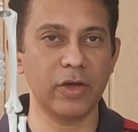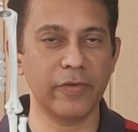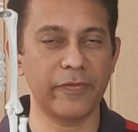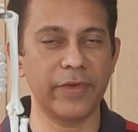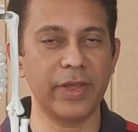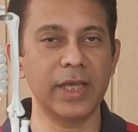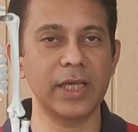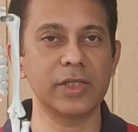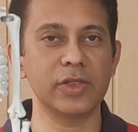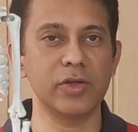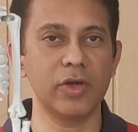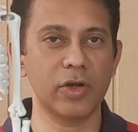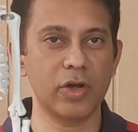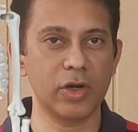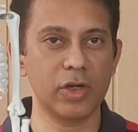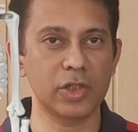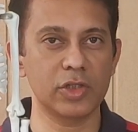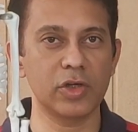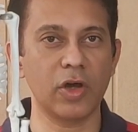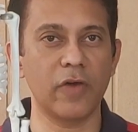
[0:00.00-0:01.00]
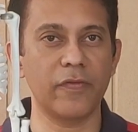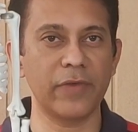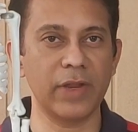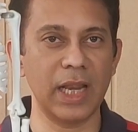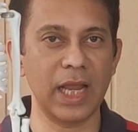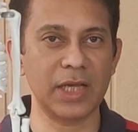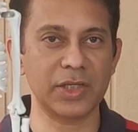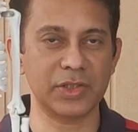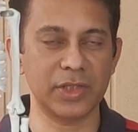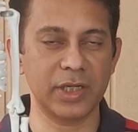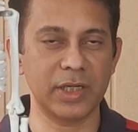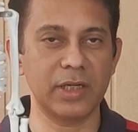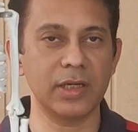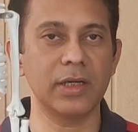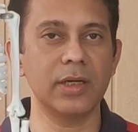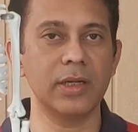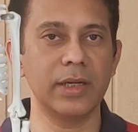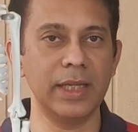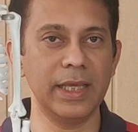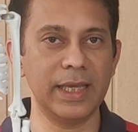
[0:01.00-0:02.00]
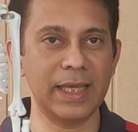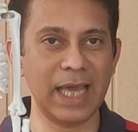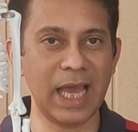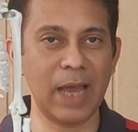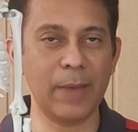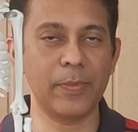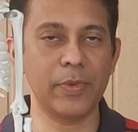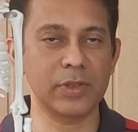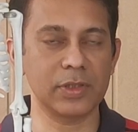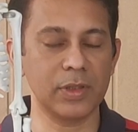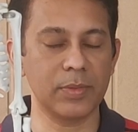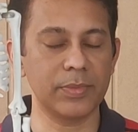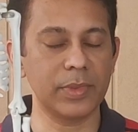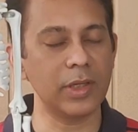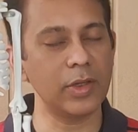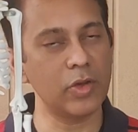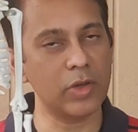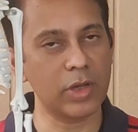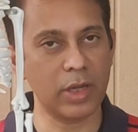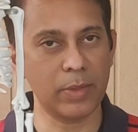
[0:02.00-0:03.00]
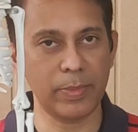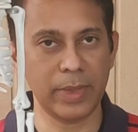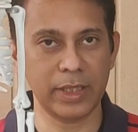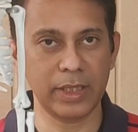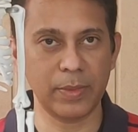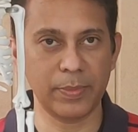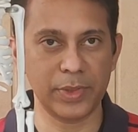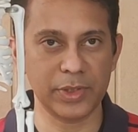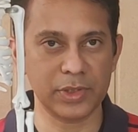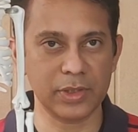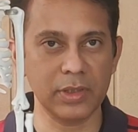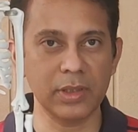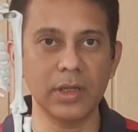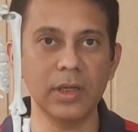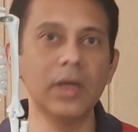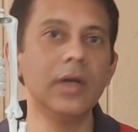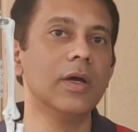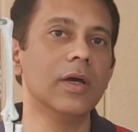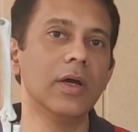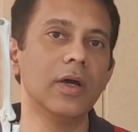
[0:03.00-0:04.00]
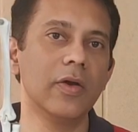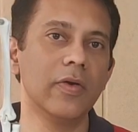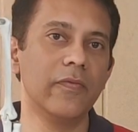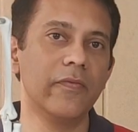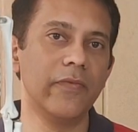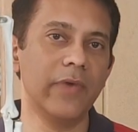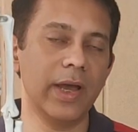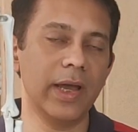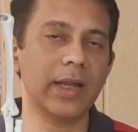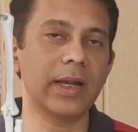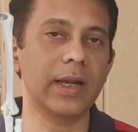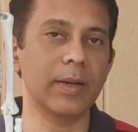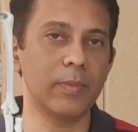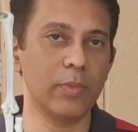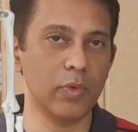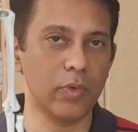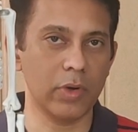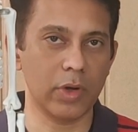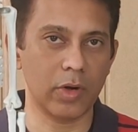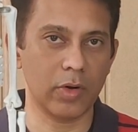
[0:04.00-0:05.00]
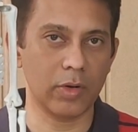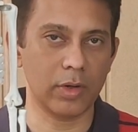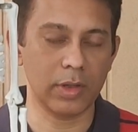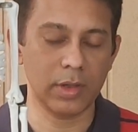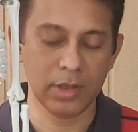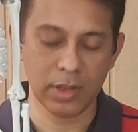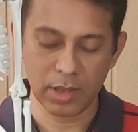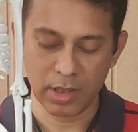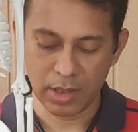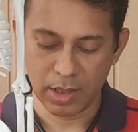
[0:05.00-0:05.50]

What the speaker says: or if in case you've got a soft elastic kneecap or something, you can make the patient wear and move around.